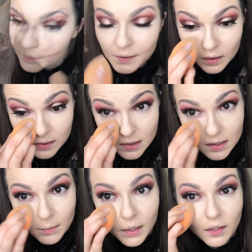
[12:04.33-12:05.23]
Now to
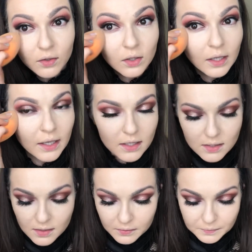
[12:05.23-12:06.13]
set my under
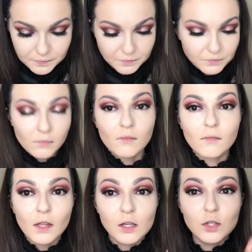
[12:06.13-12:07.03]
eyes,
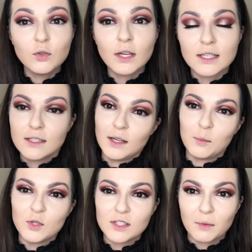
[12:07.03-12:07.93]
you guessed it,
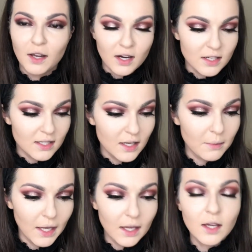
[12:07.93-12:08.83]
I'm using my
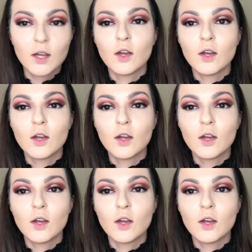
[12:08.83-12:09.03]
RCMA